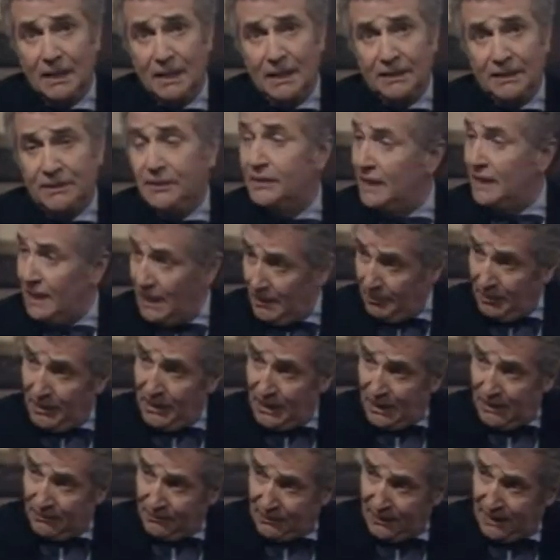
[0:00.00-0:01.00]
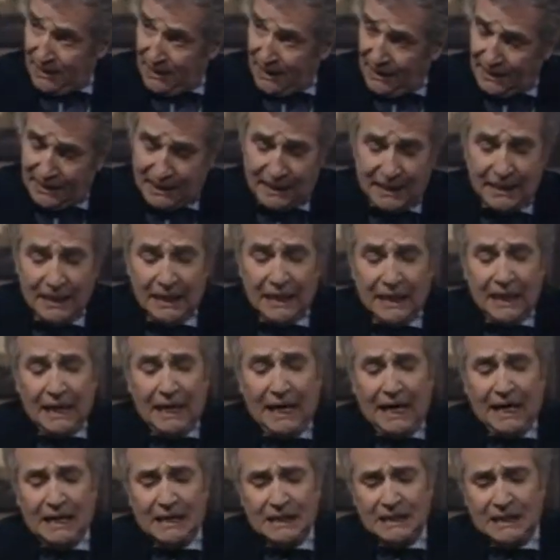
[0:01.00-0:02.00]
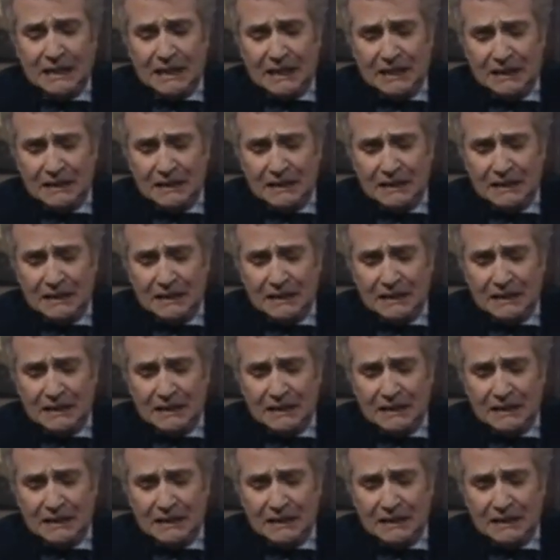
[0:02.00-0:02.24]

today being after the other. And